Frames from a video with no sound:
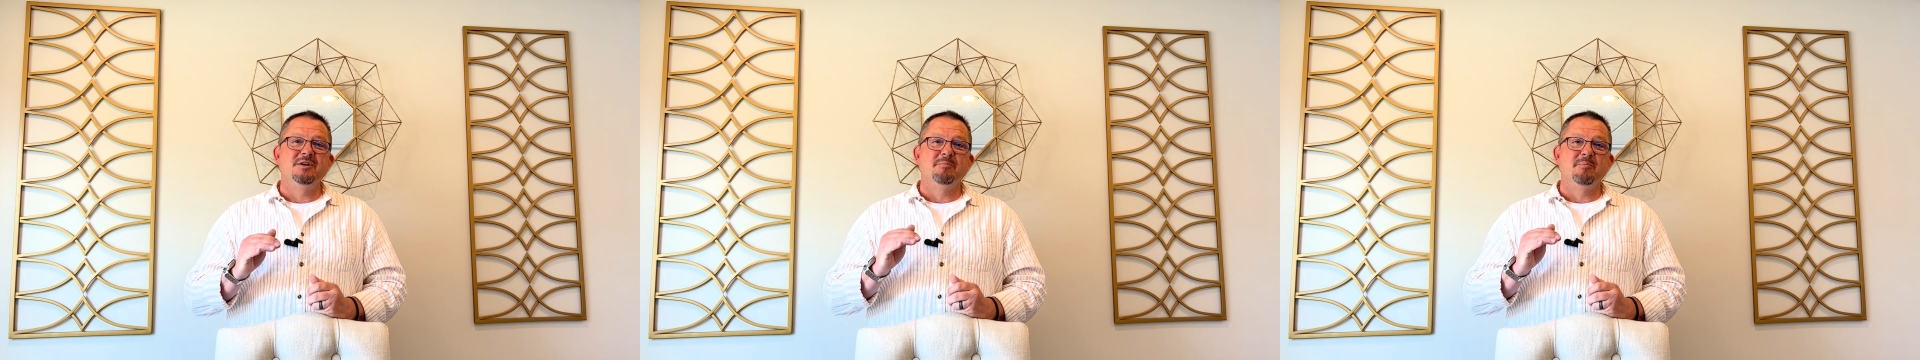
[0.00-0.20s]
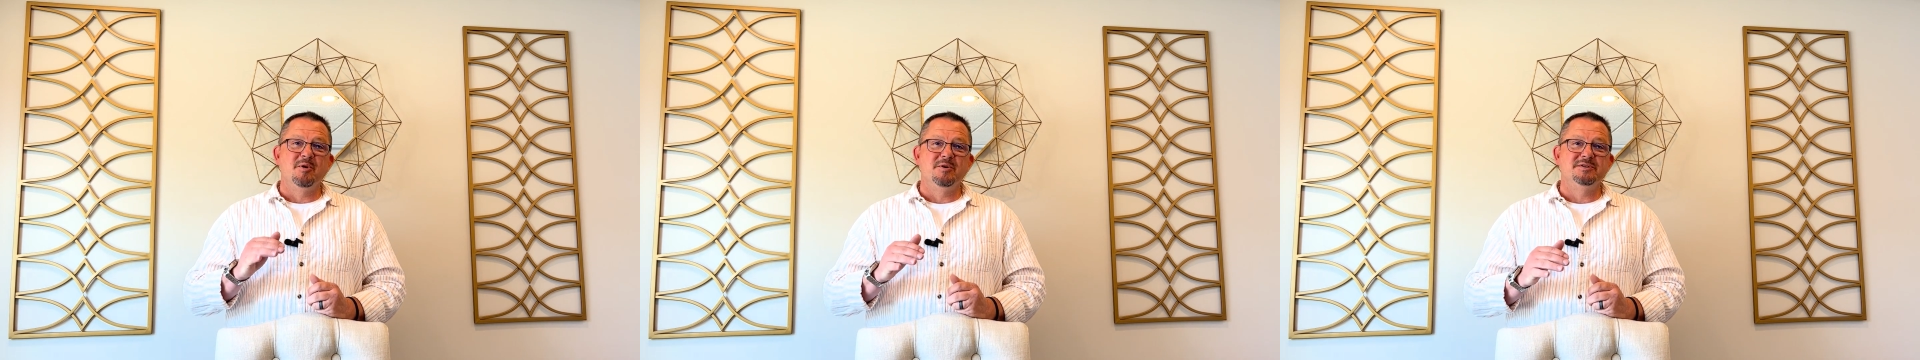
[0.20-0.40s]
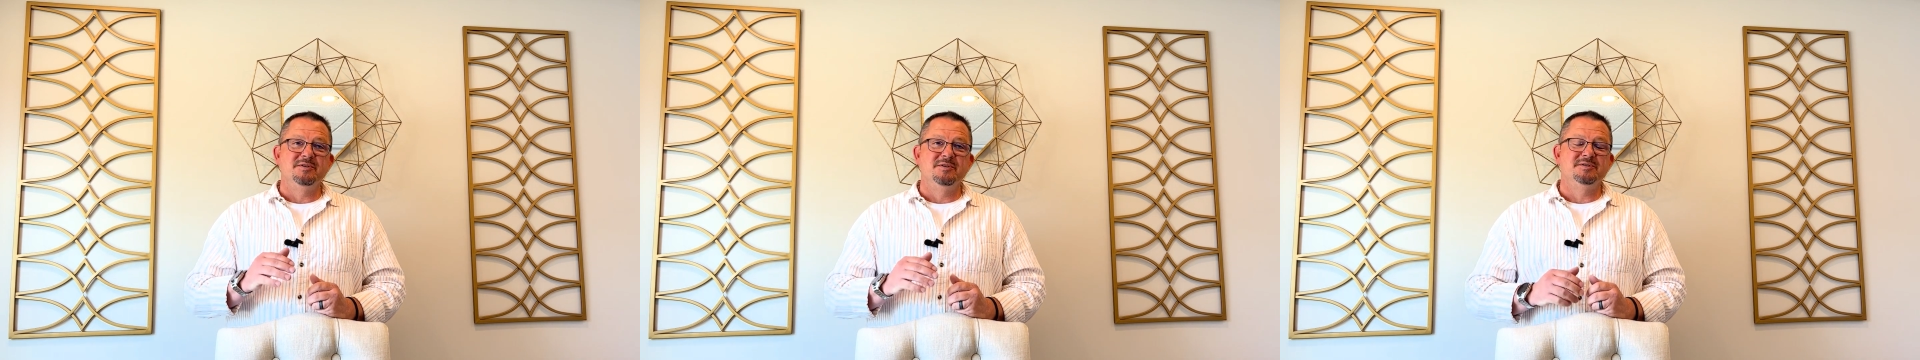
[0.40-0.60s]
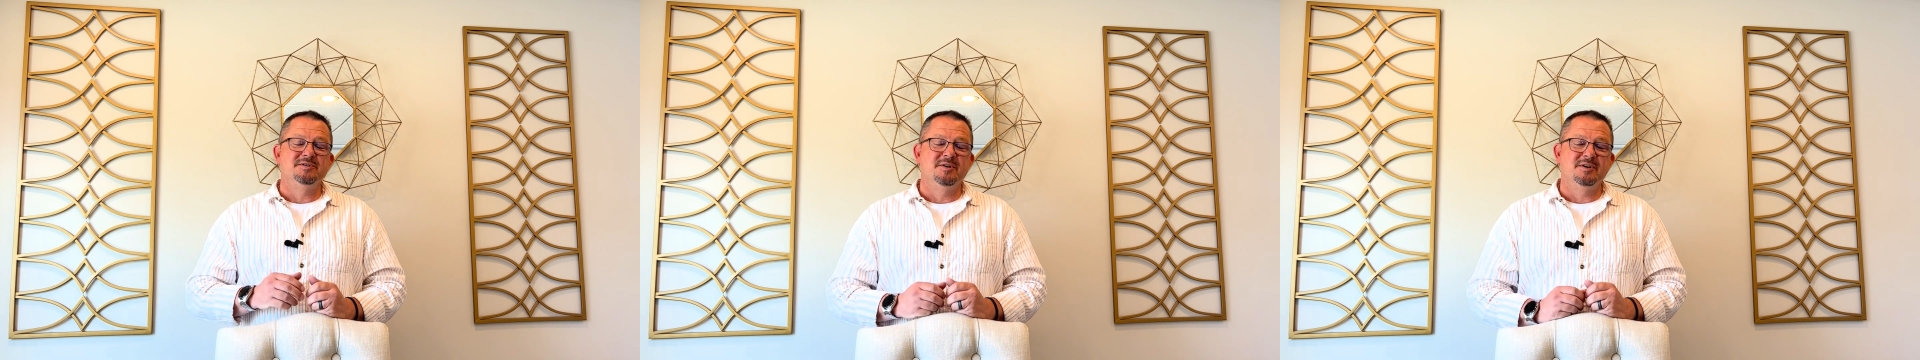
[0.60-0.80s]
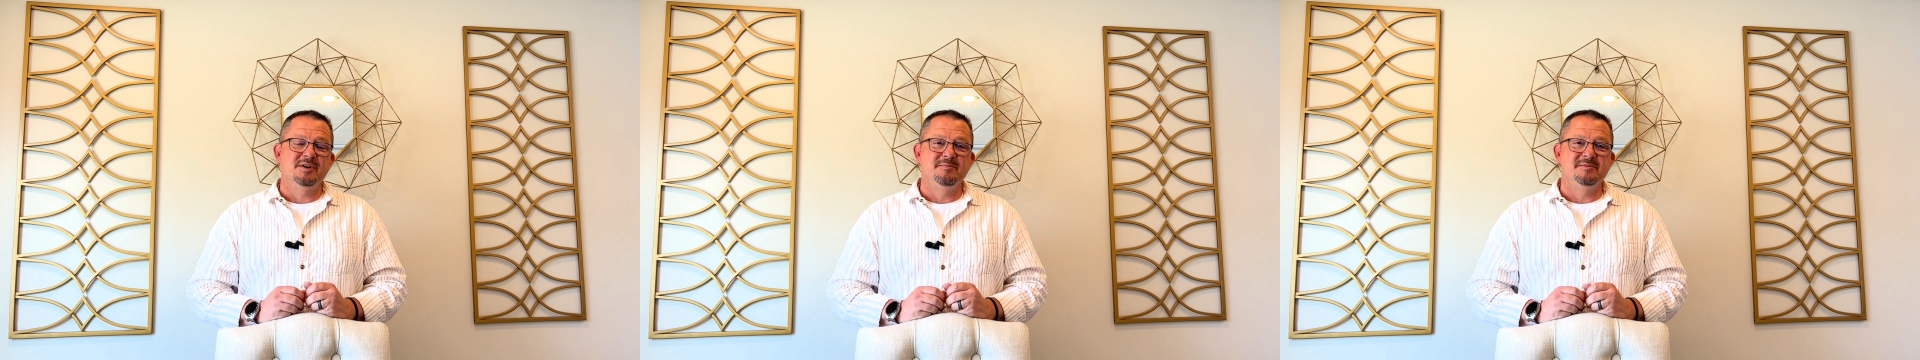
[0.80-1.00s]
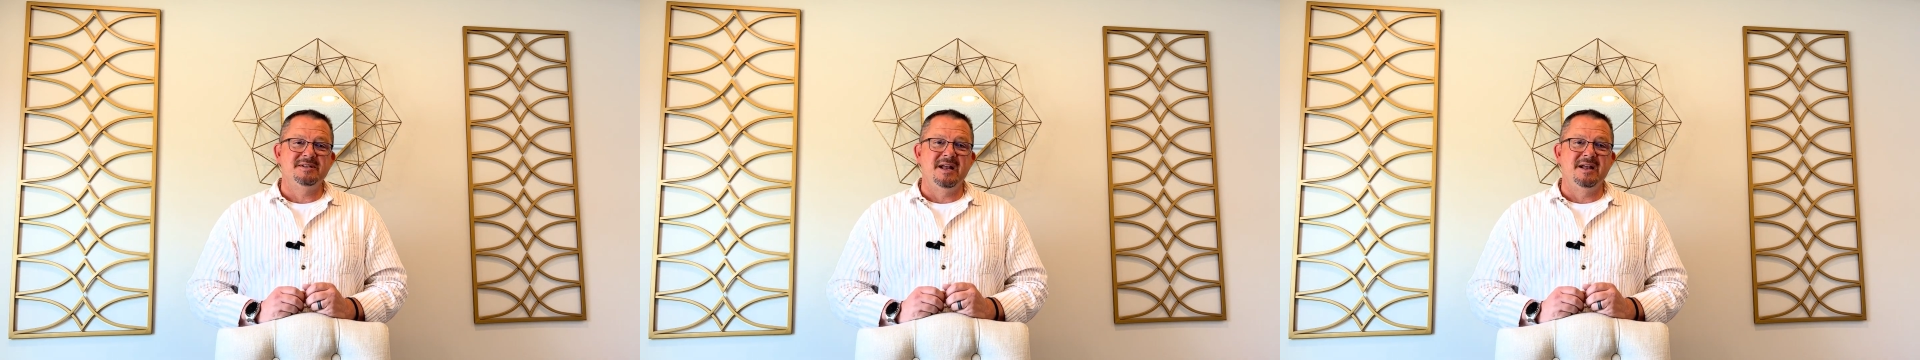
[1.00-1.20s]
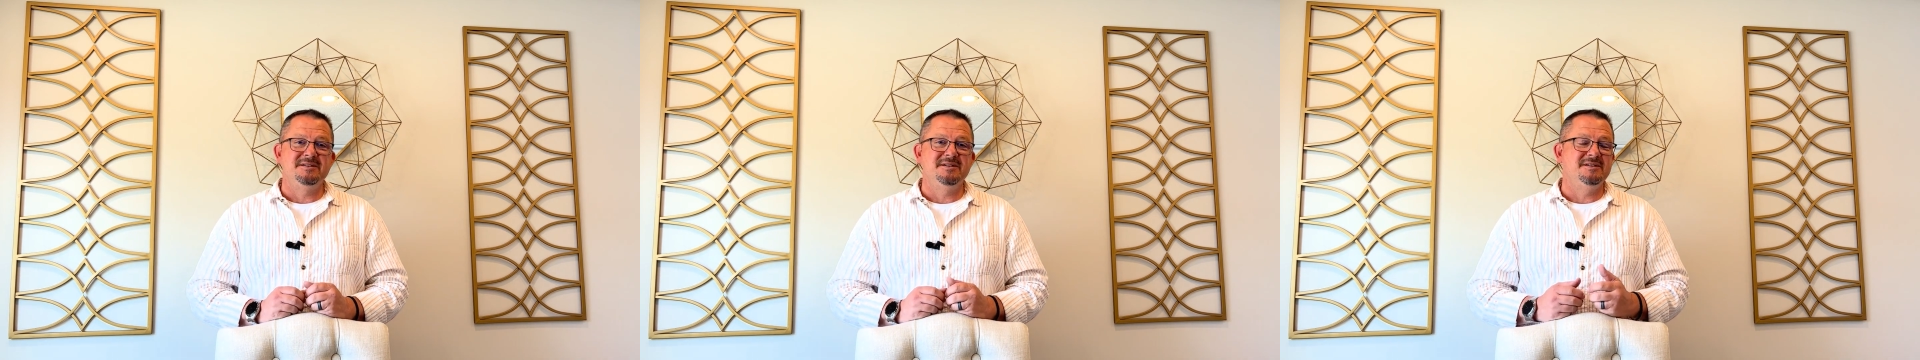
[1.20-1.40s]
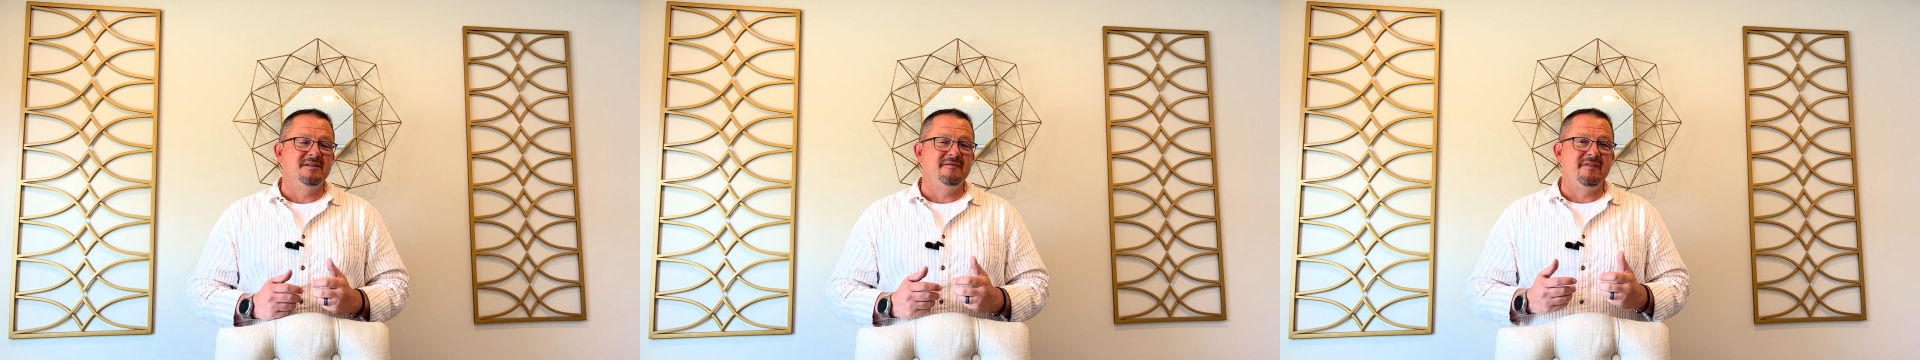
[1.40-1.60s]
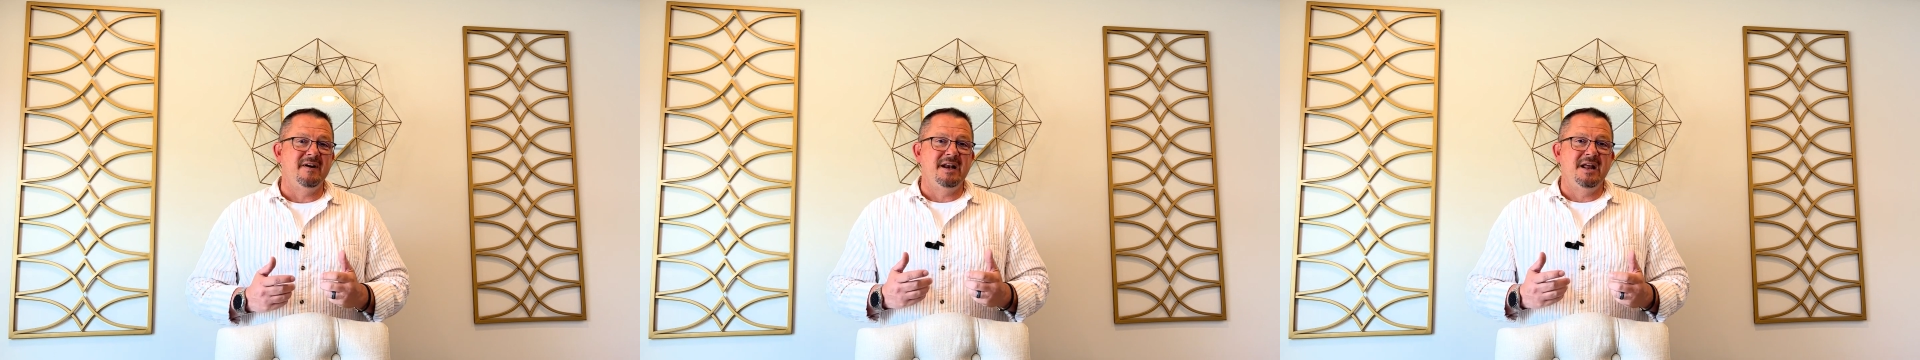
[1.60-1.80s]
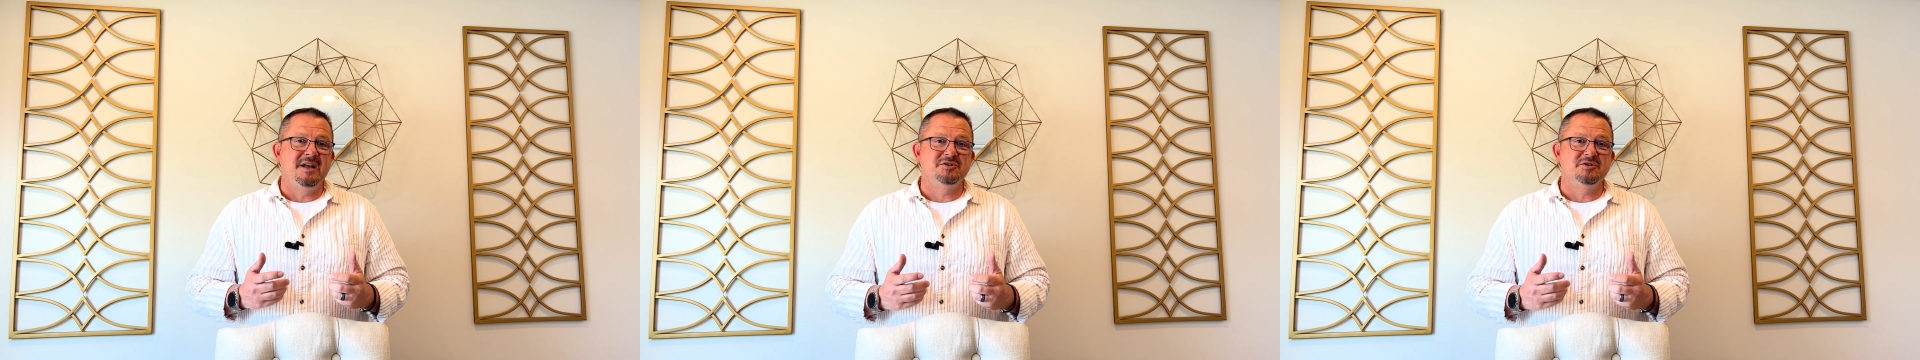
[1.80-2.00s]
on your personal circumstances and
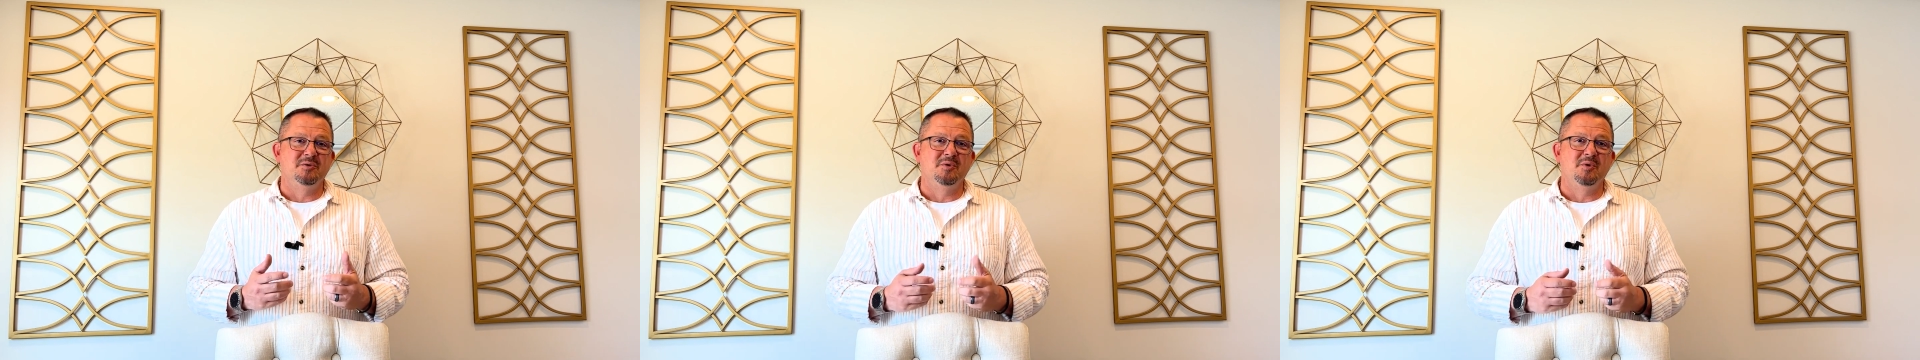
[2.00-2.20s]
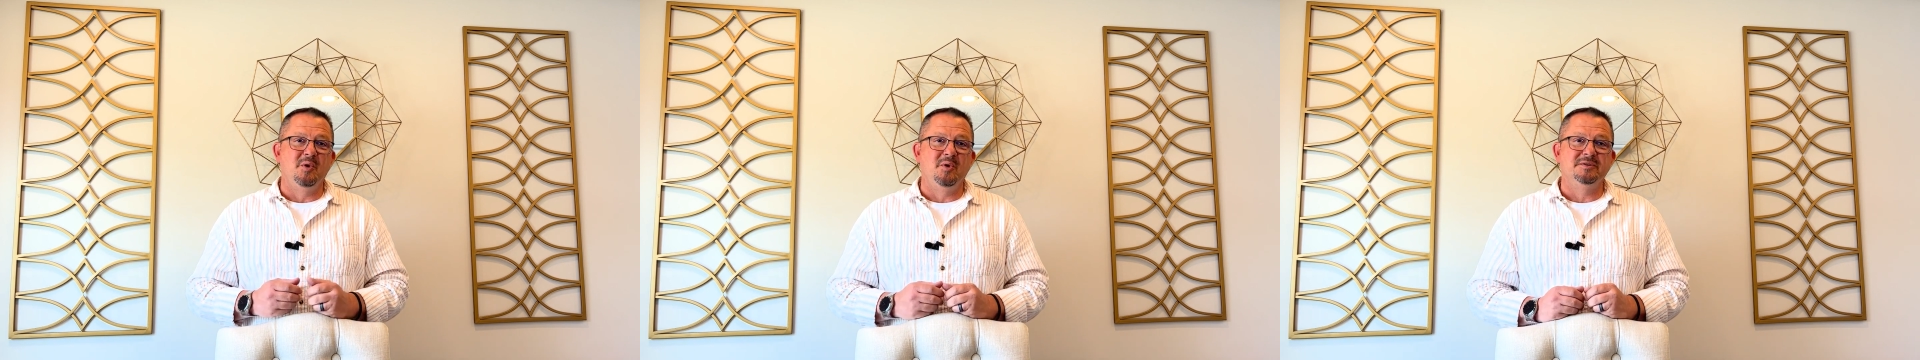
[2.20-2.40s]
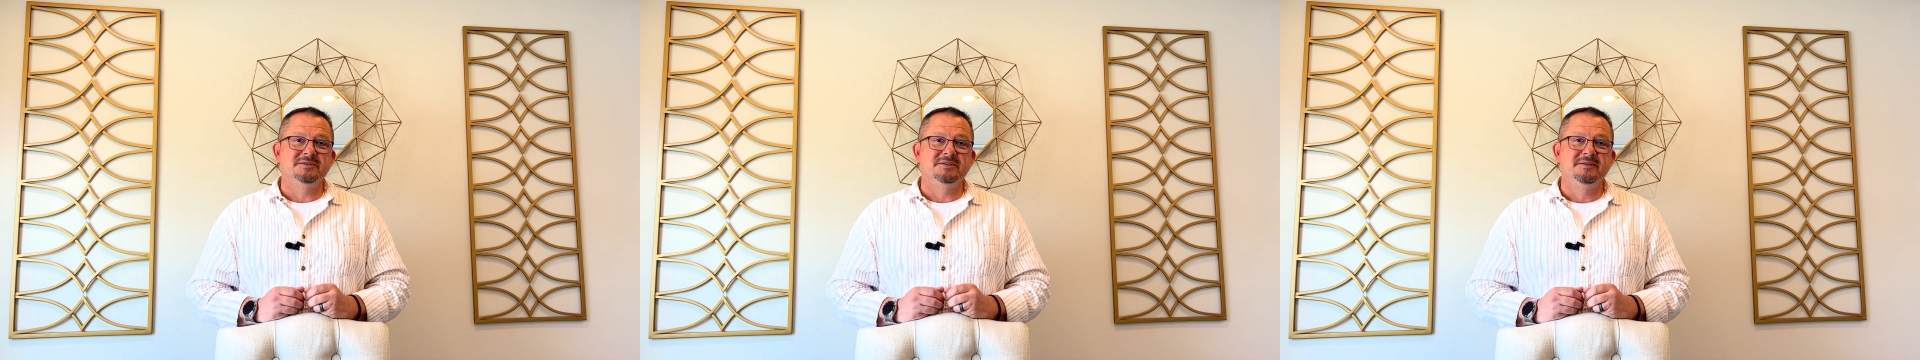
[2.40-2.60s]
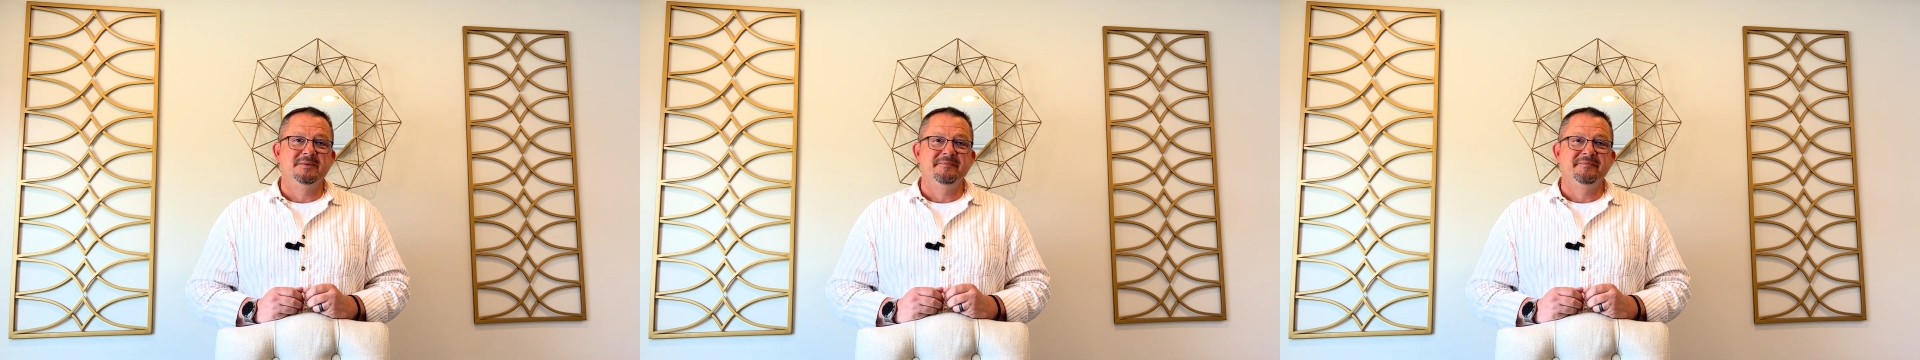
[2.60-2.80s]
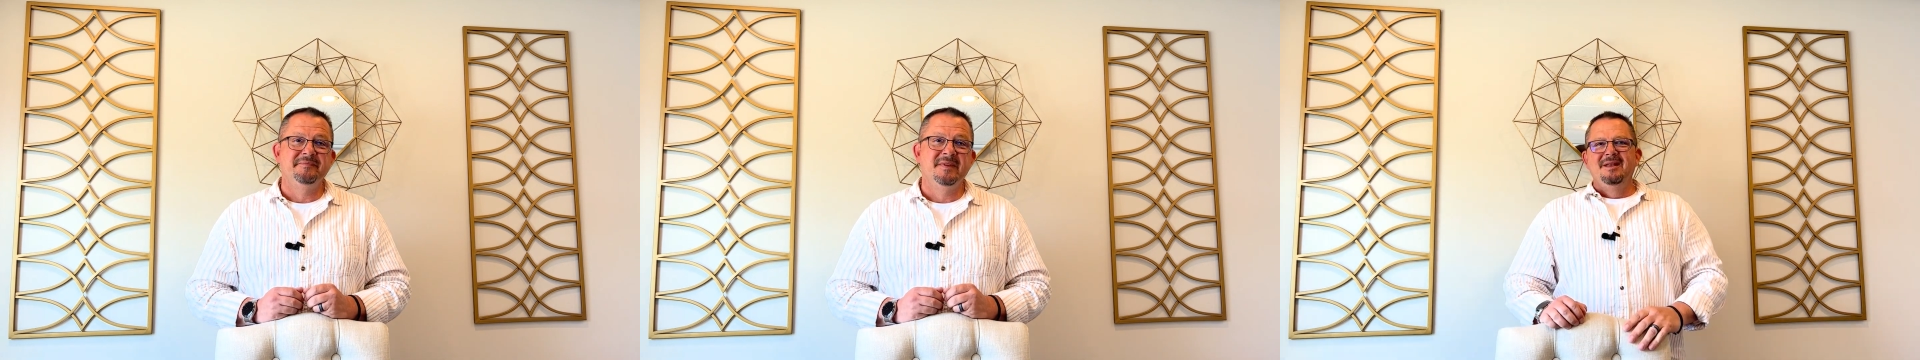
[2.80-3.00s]
financial goals.